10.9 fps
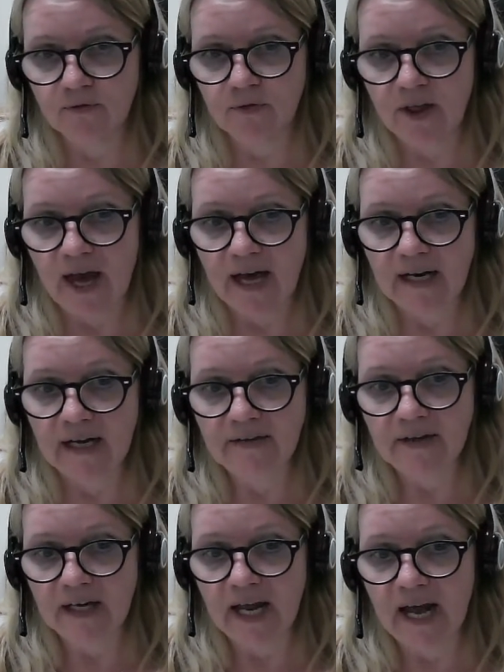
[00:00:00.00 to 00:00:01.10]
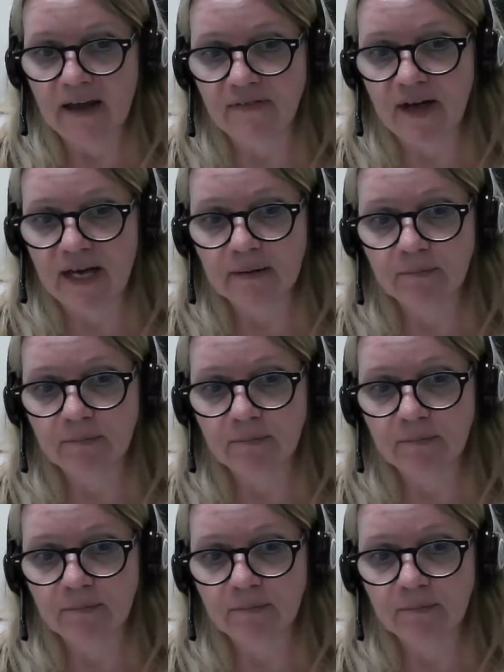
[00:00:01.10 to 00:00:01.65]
for that and then have an